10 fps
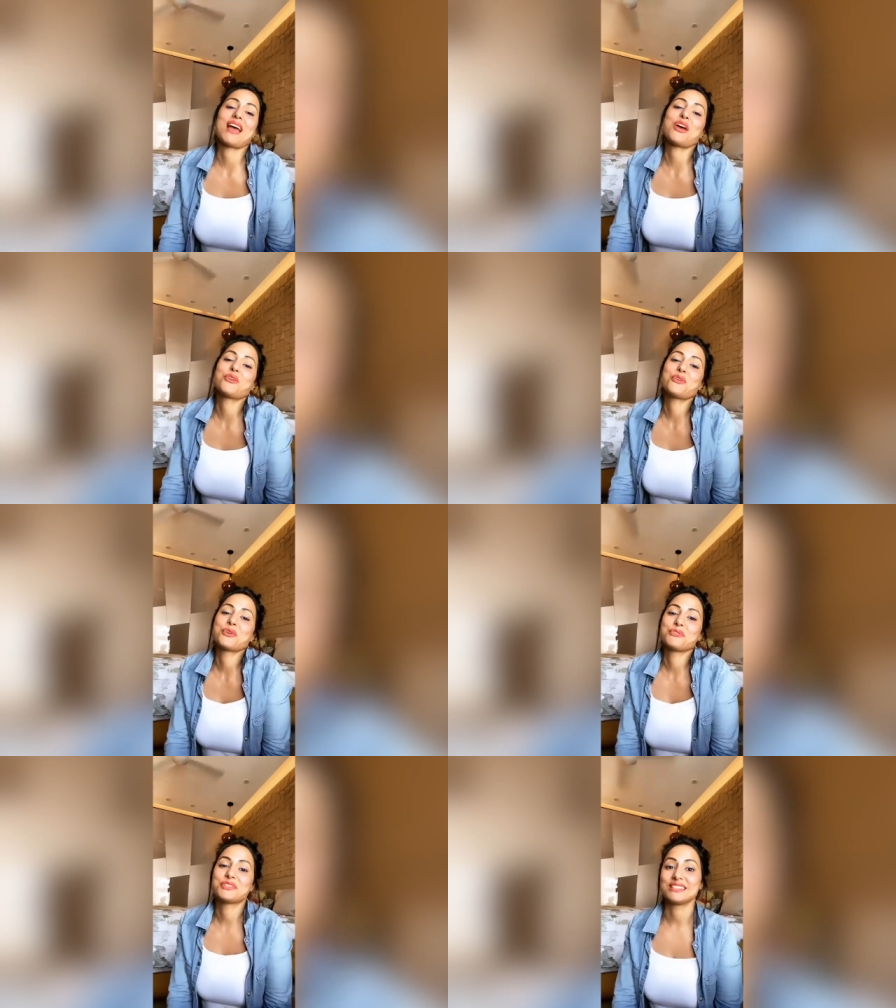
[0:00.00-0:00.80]
I don't know,
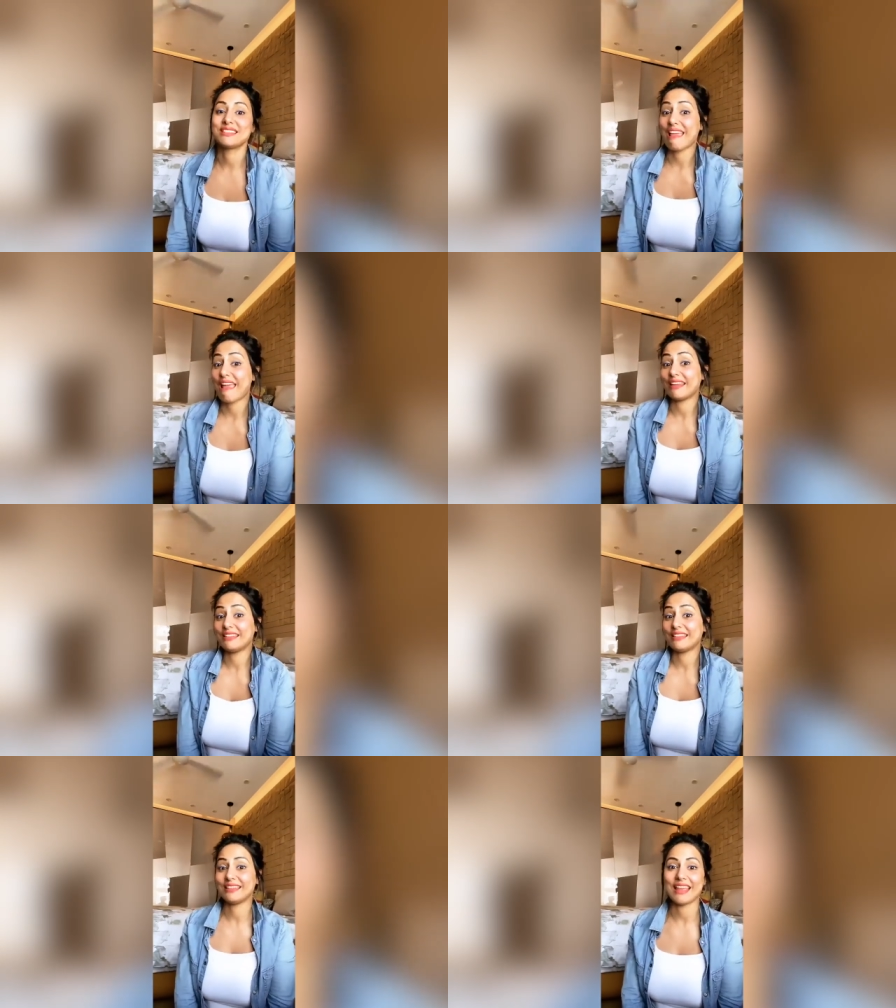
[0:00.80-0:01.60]
it was
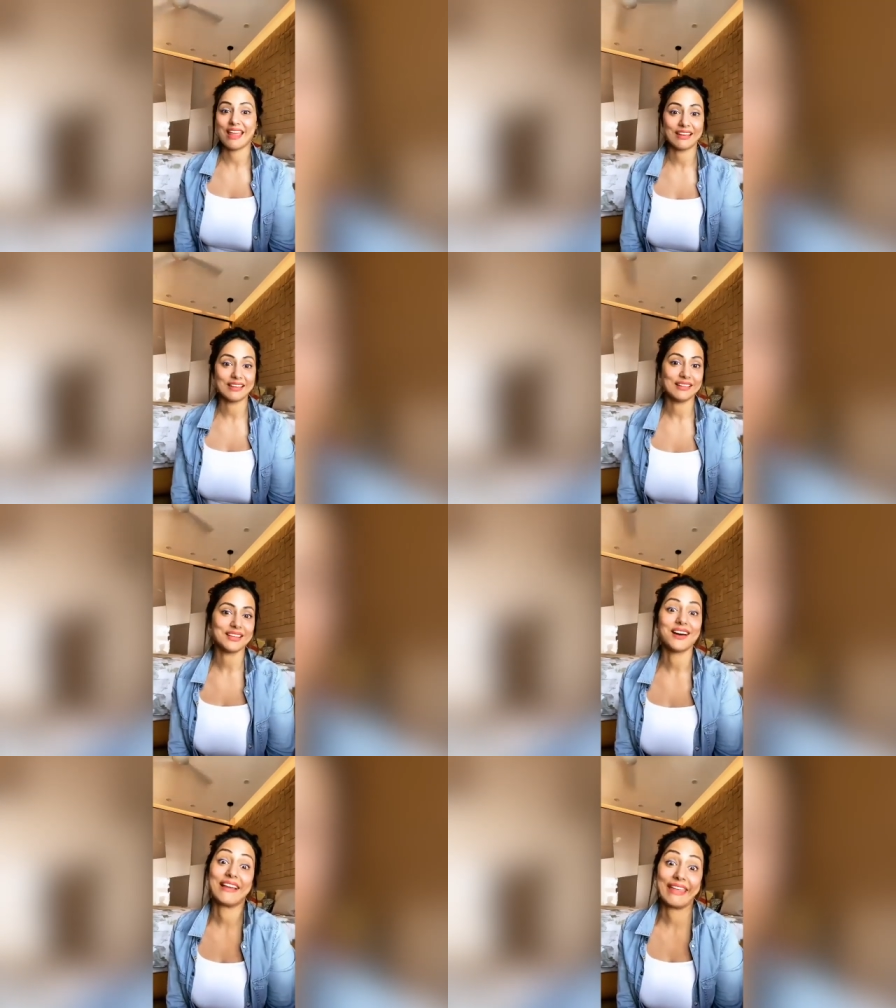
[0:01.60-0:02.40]
edited
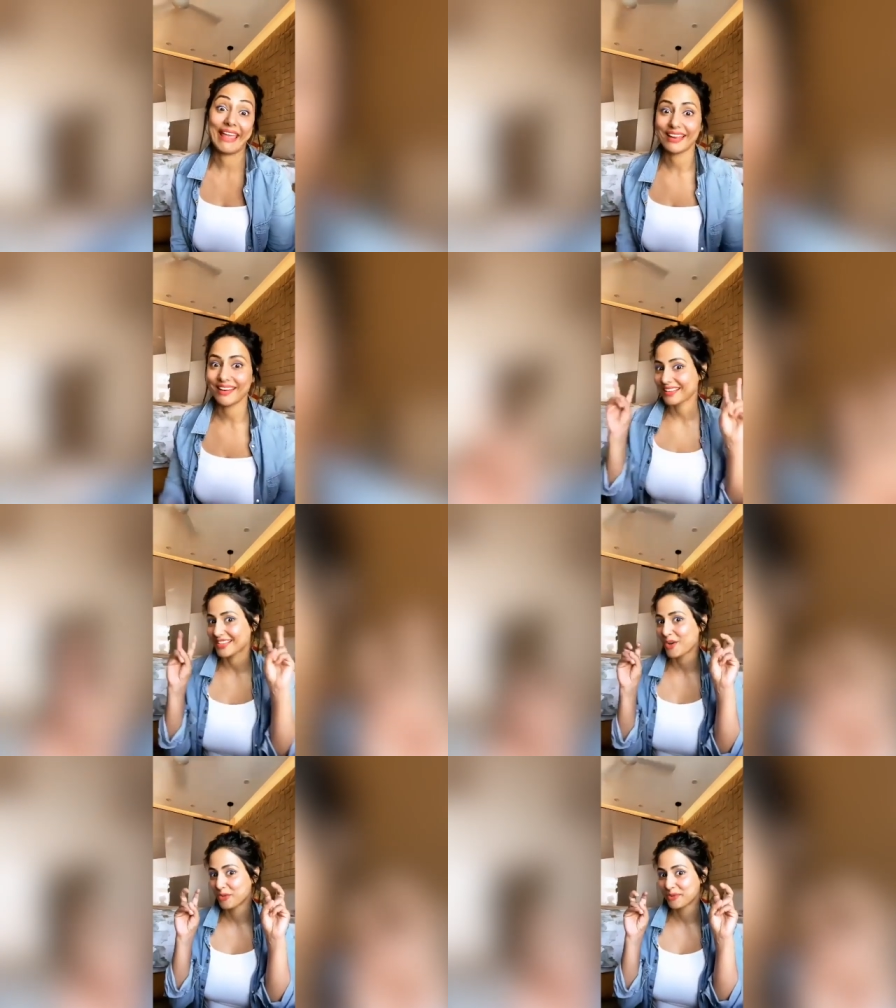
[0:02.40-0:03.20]
and again,
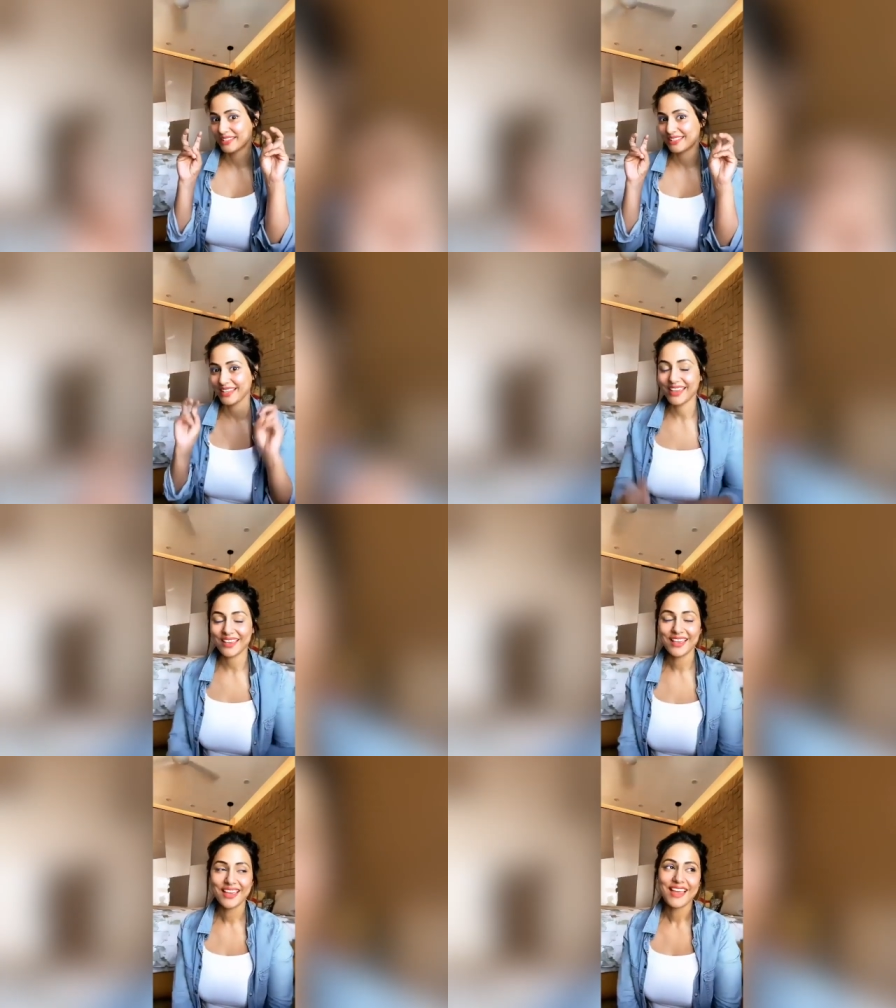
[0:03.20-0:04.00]
as I always
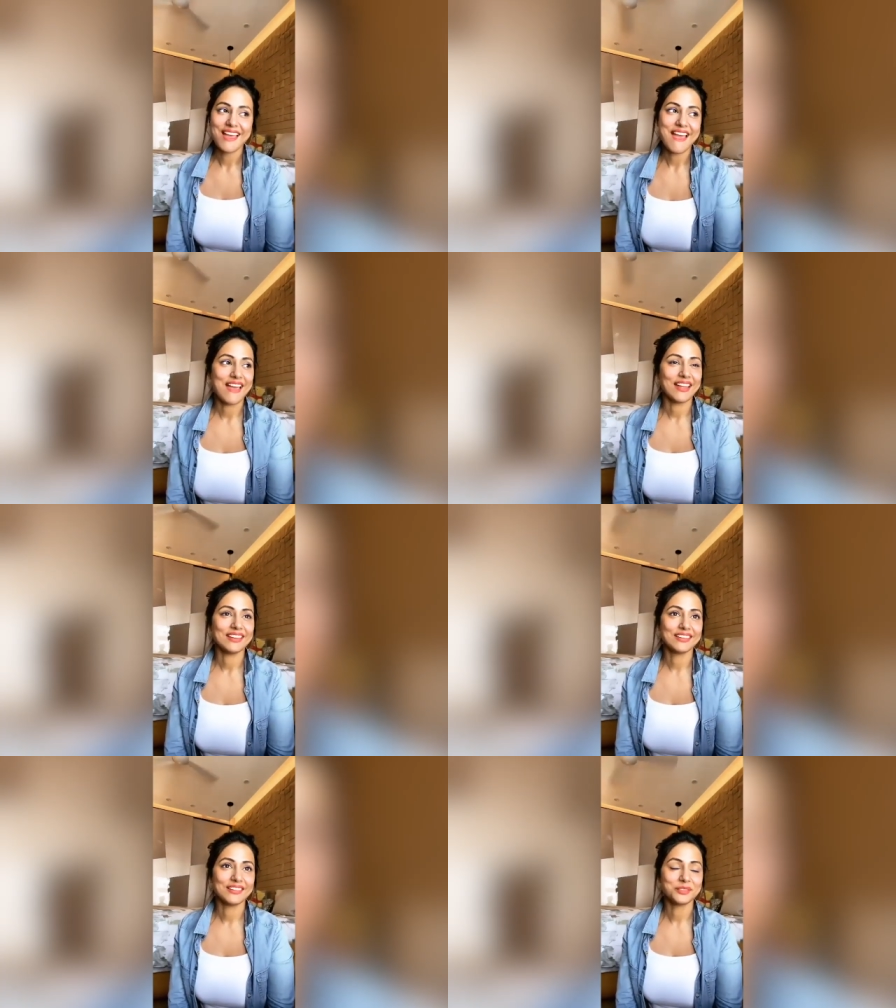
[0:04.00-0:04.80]
say,
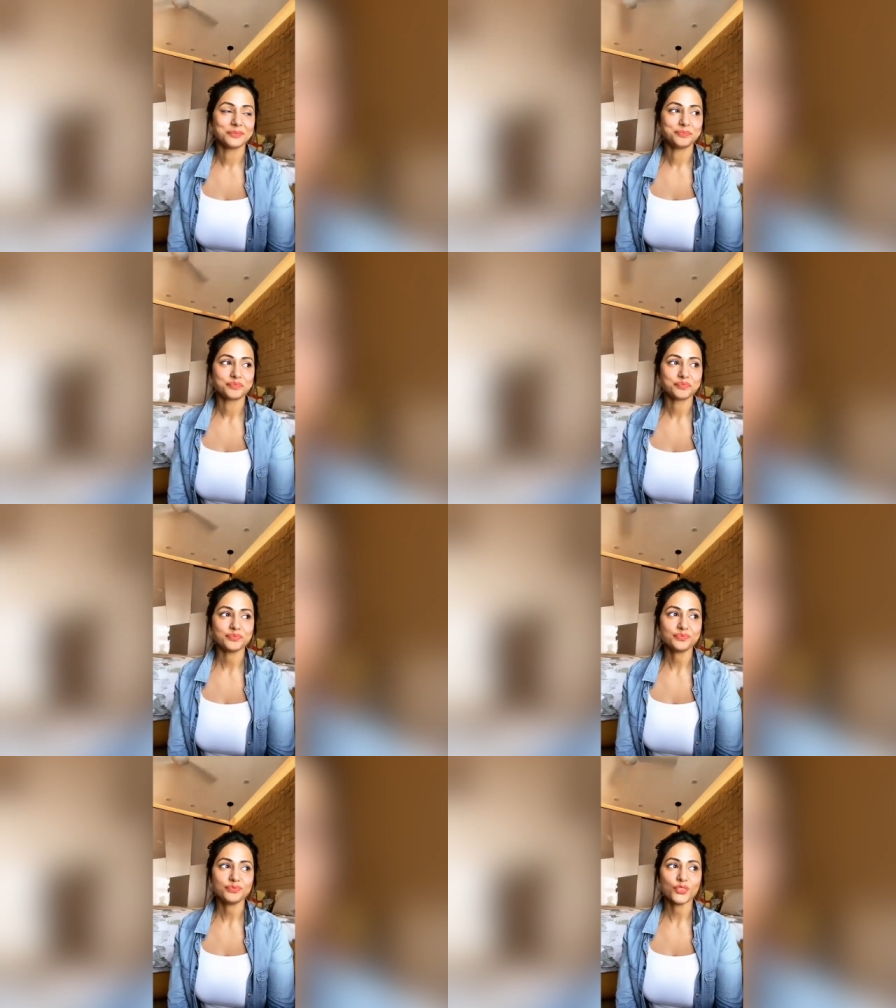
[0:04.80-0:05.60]
and
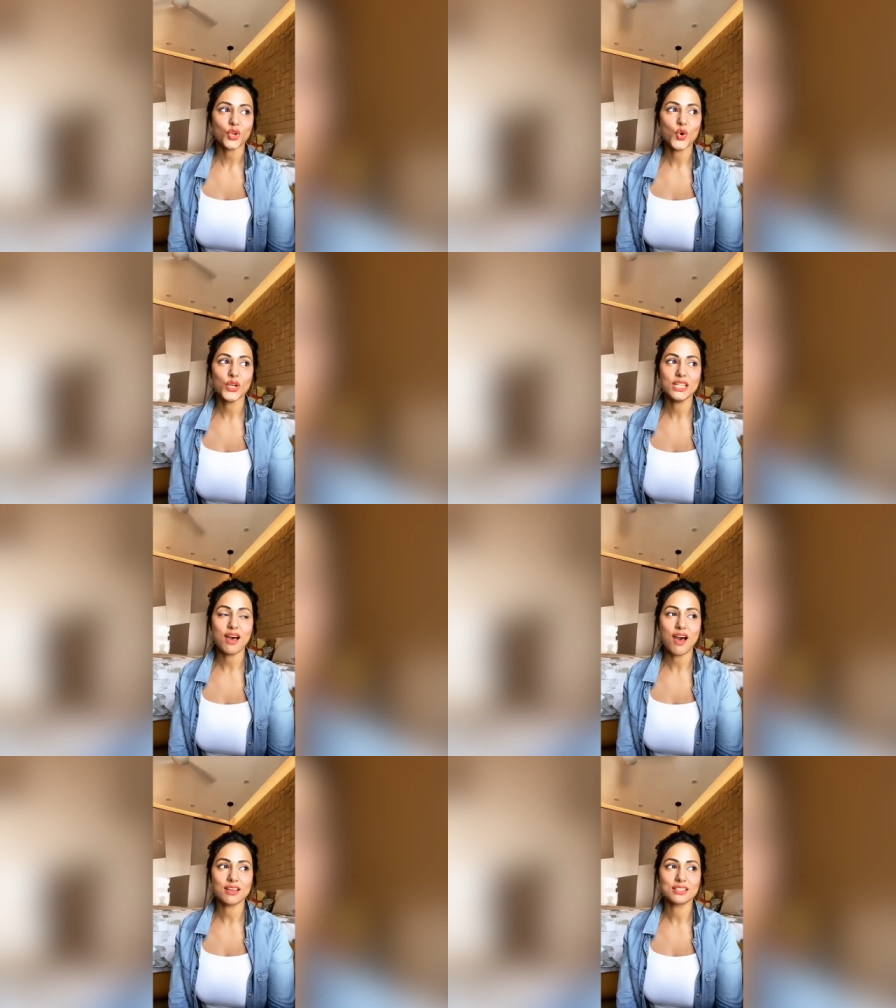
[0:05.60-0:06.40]
only
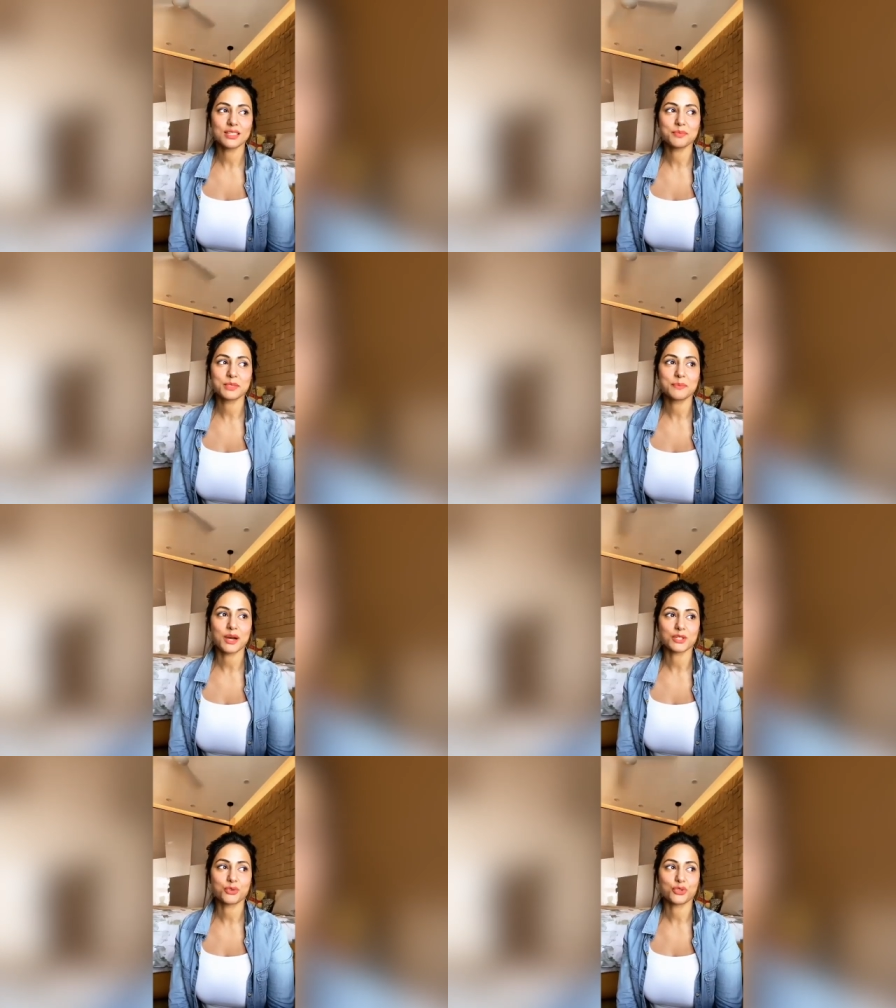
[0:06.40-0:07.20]
the Asim's
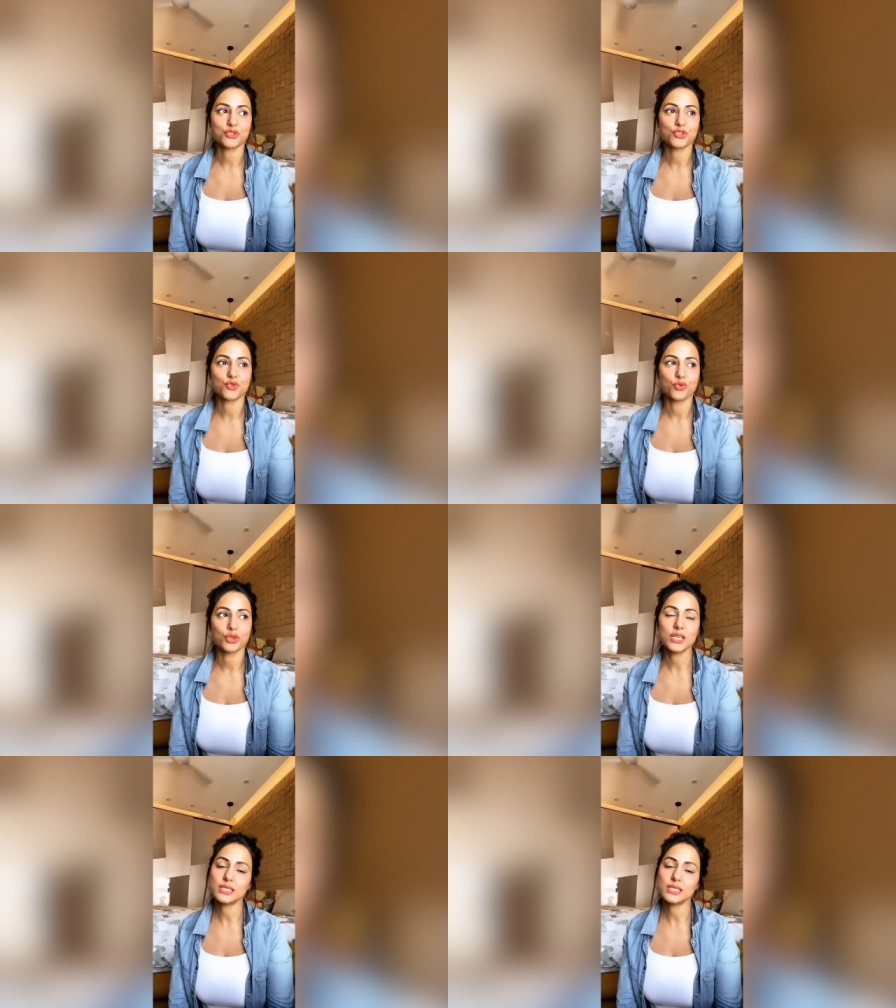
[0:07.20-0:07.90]
part was shown.